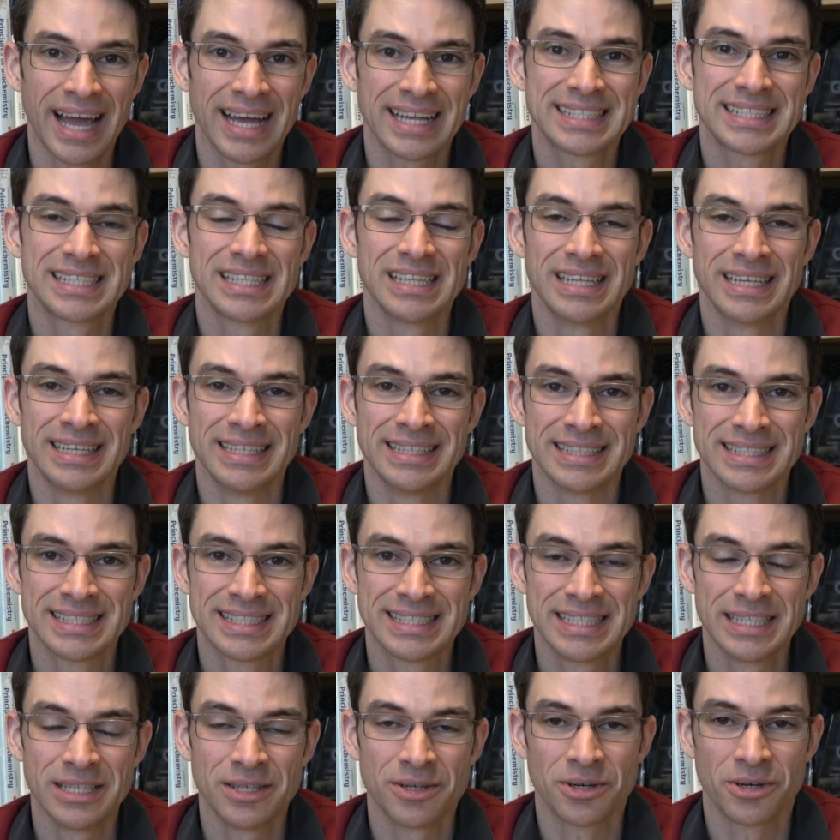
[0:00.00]
excellent
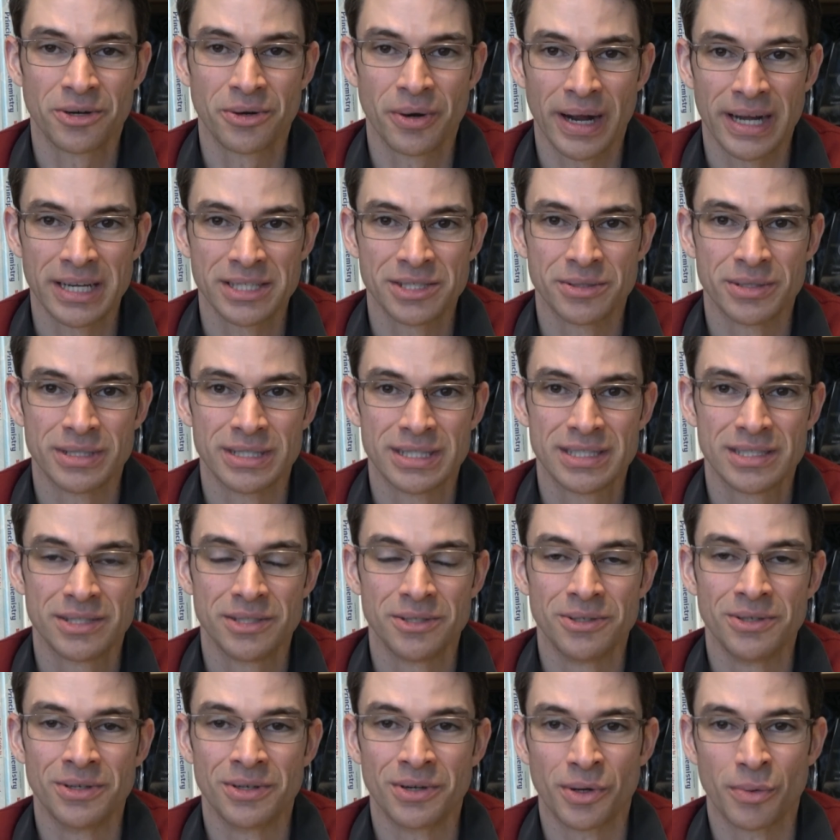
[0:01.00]
senior graduate
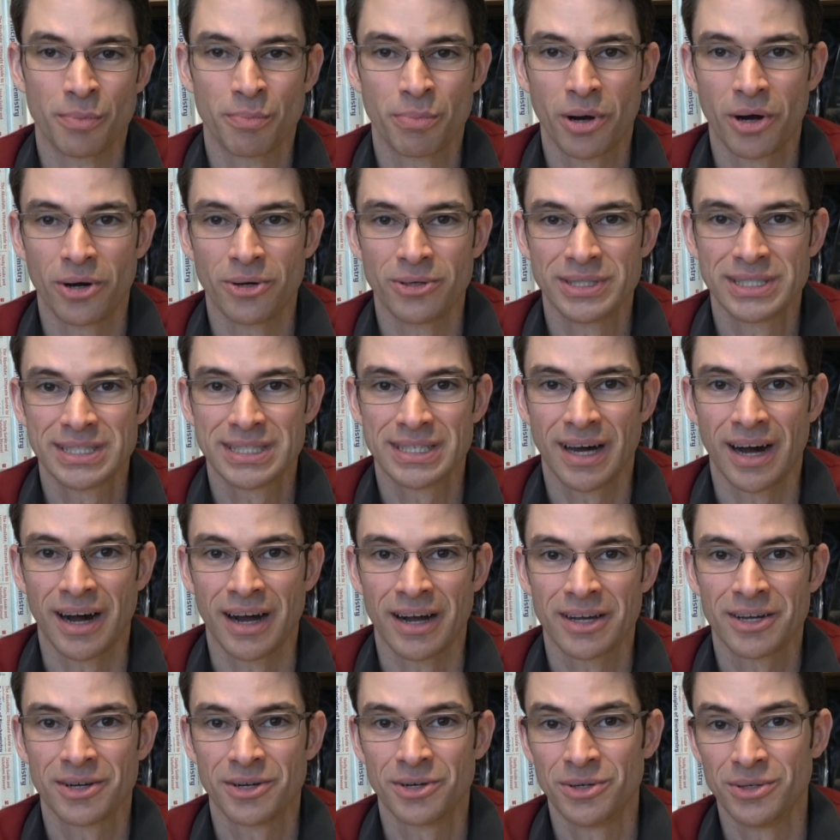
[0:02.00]
student or
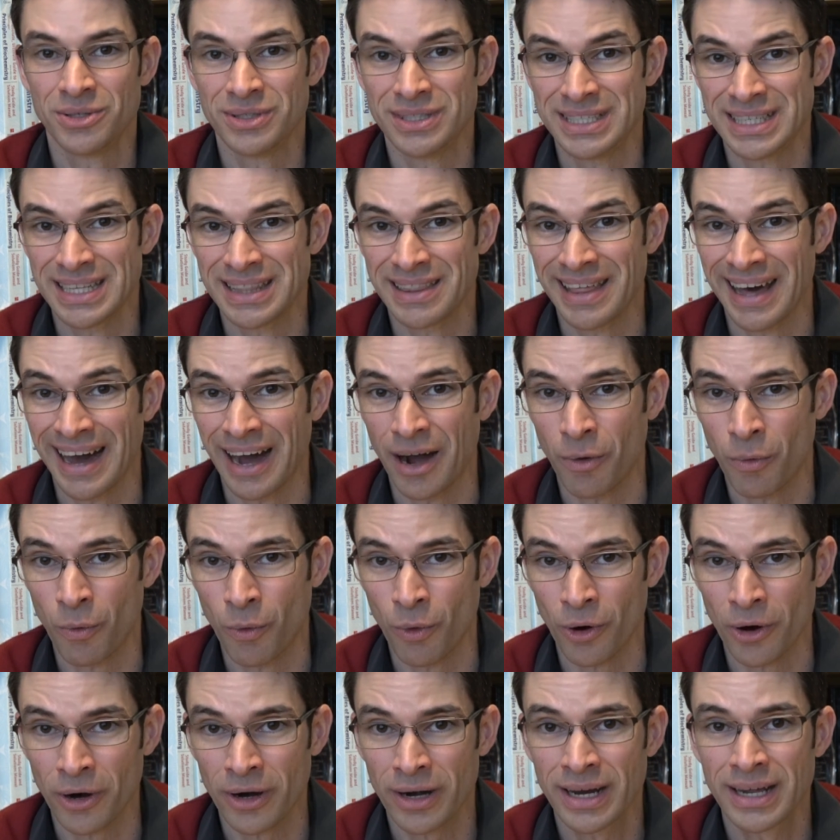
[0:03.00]
postdoc who did that
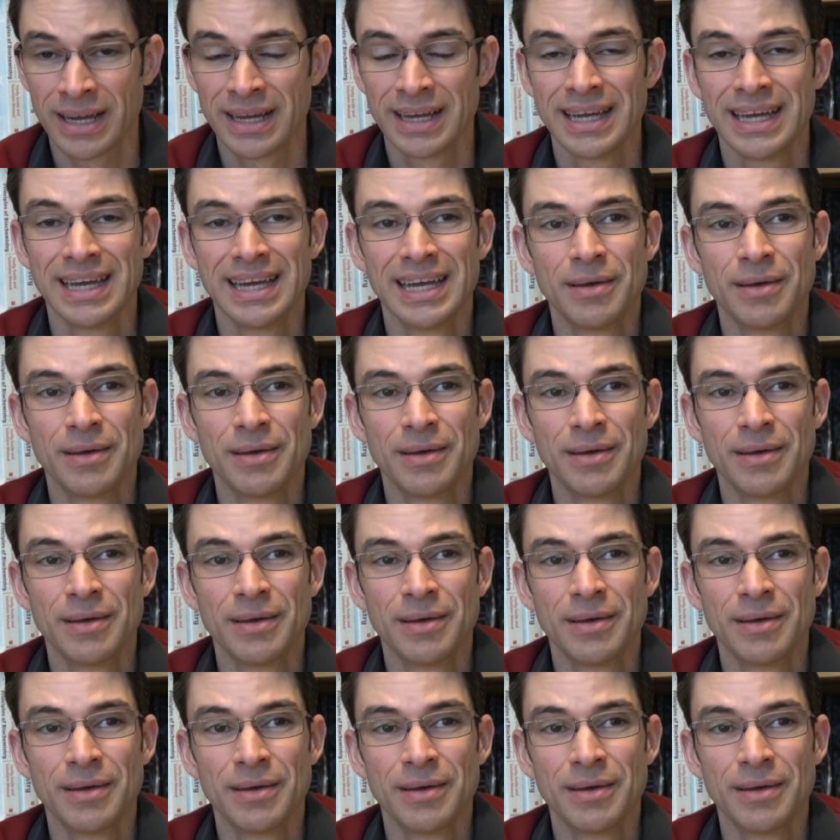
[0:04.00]
work.